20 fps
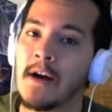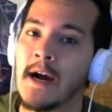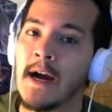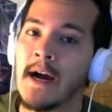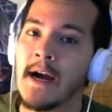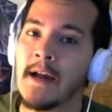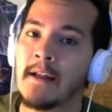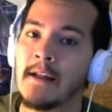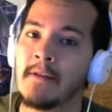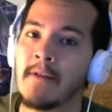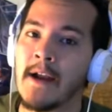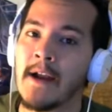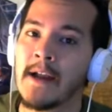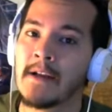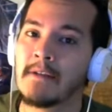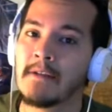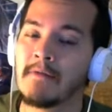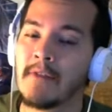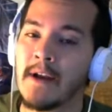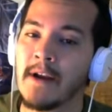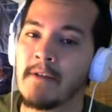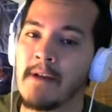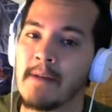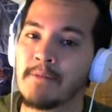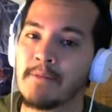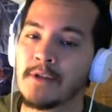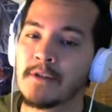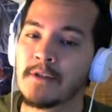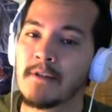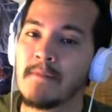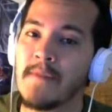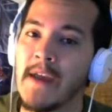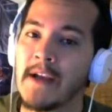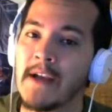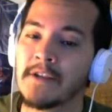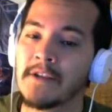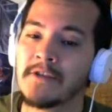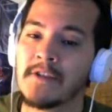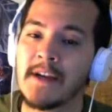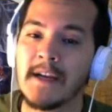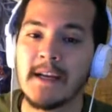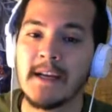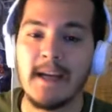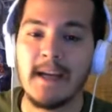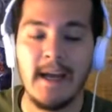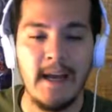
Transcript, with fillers: high rank Raidraptors from the extra deck,